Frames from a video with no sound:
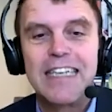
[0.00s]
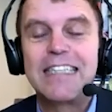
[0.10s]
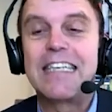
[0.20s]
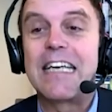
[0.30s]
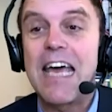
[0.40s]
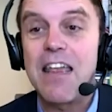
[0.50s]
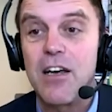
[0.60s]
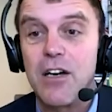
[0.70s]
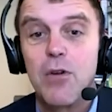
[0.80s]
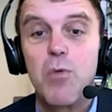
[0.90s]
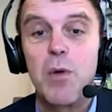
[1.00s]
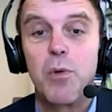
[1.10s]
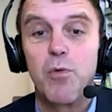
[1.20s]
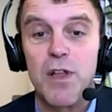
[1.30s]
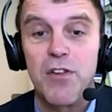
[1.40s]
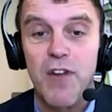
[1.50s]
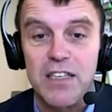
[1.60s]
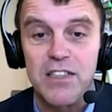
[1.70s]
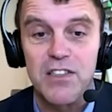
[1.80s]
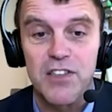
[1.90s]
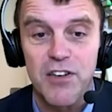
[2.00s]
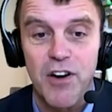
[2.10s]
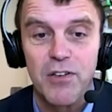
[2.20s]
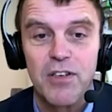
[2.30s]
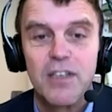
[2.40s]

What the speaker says: Together, we will win the race to zero.